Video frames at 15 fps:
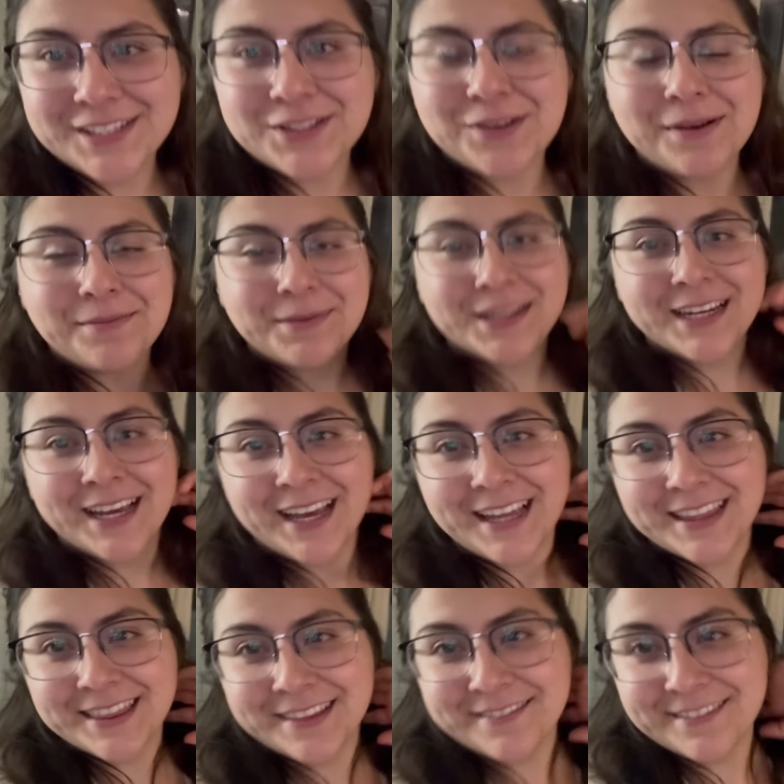so I'm gonna
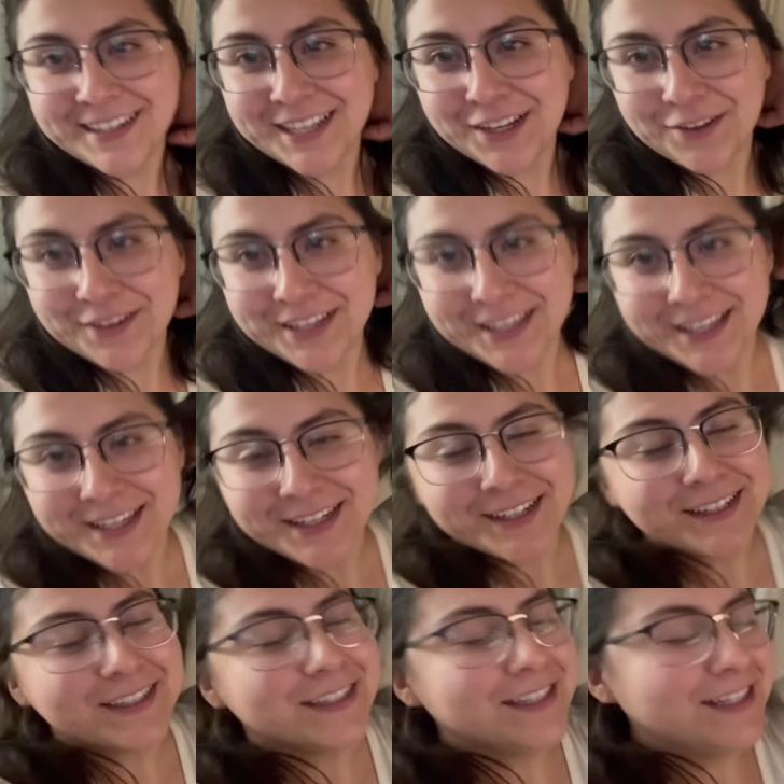end the video
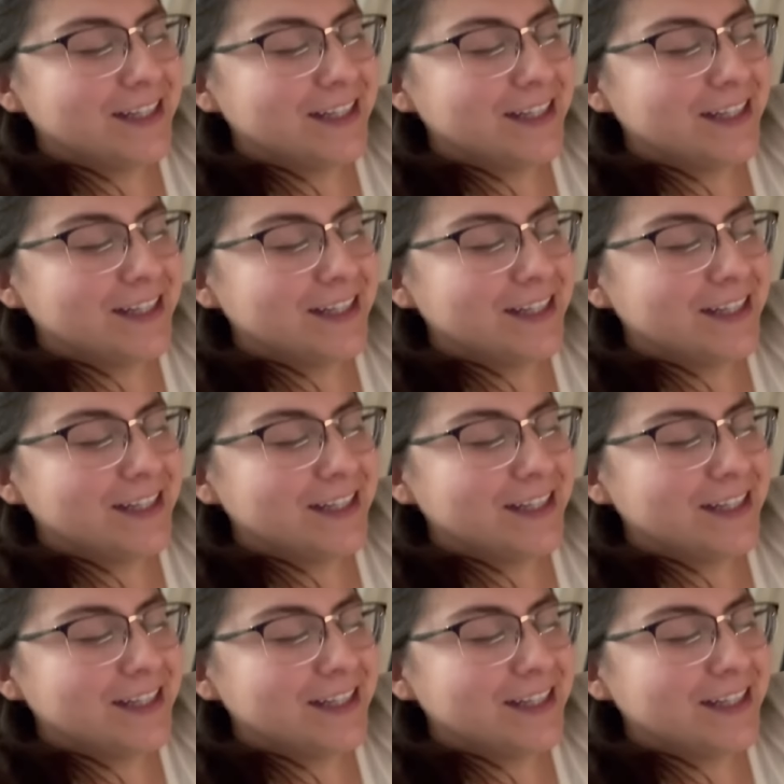here.